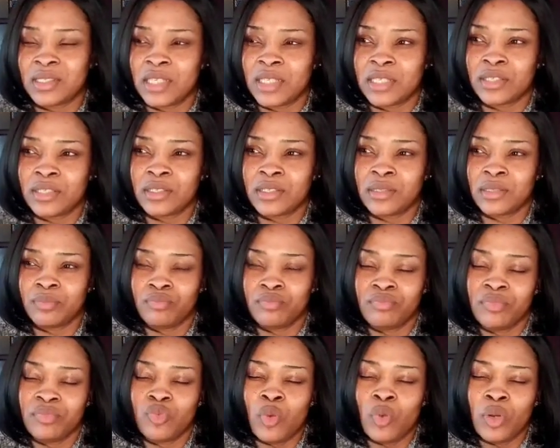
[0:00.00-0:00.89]
there's
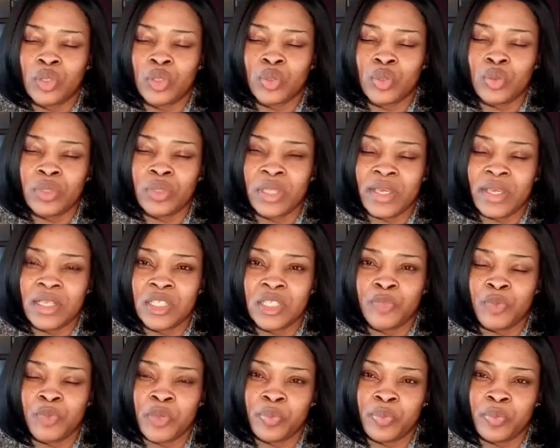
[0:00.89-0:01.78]
one or two things
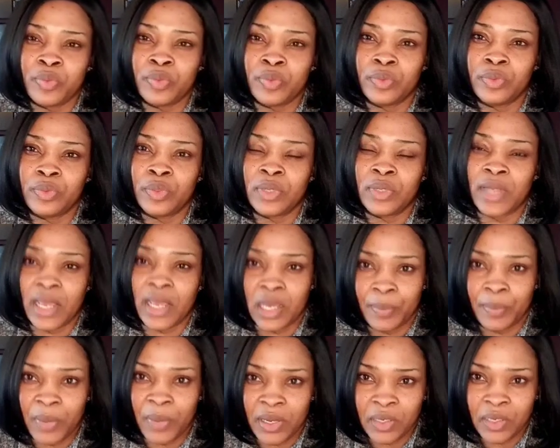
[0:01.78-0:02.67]
people don't like
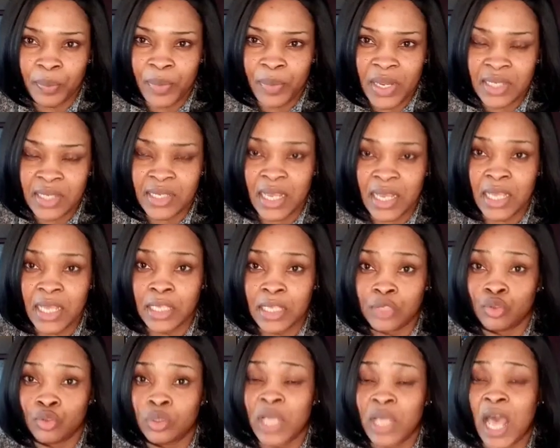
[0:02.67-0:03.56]
about the place that is
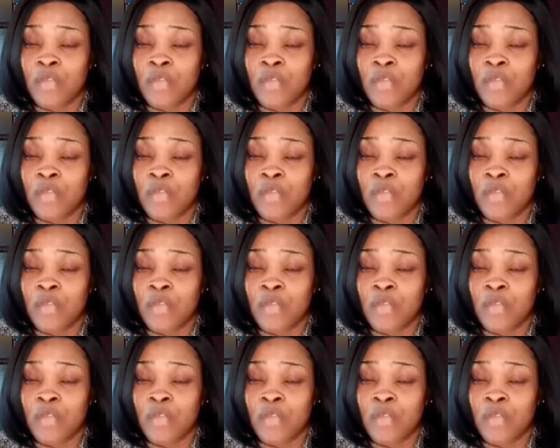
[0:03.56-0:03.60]
not